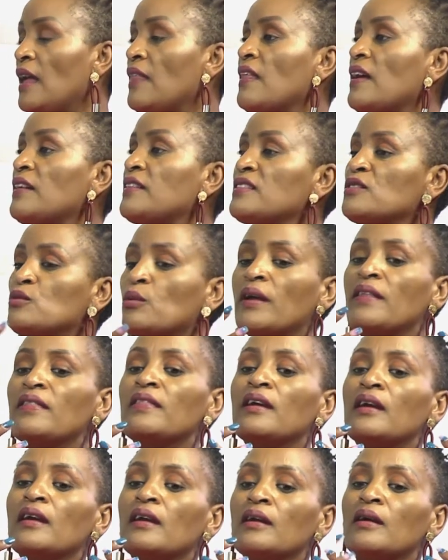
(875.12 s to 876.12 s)
And that is why
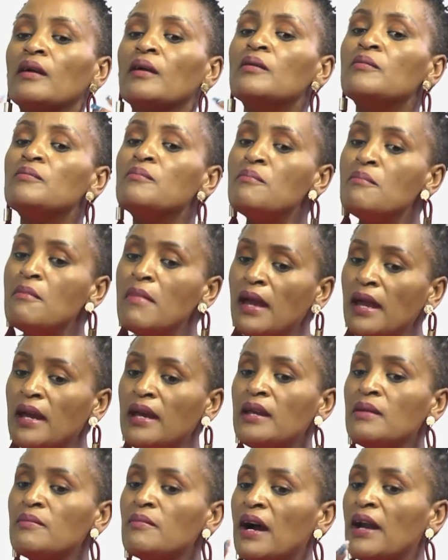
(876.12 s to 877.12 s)
the
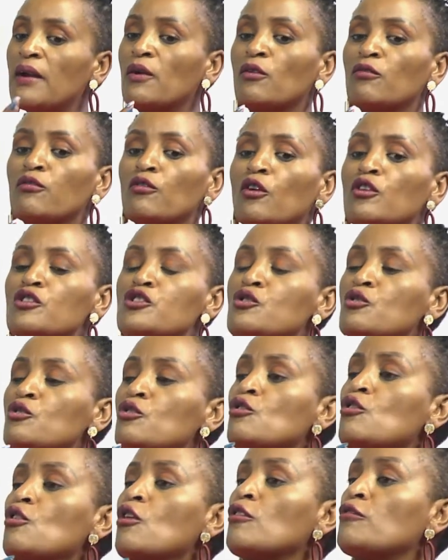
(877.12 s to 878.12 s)
main man of God should
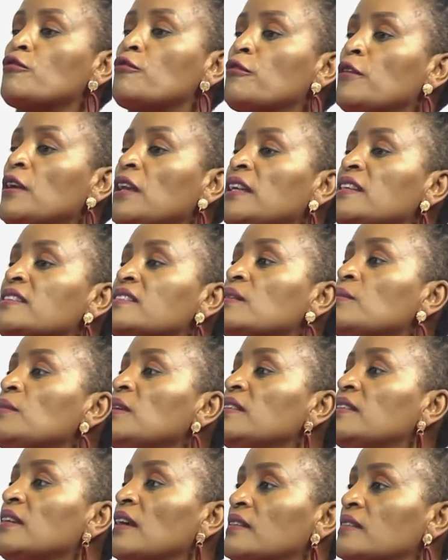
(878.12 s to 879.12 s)
not feel
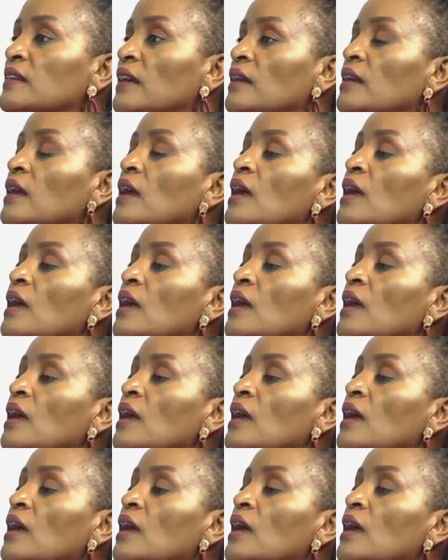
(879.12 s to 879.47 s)
intimidated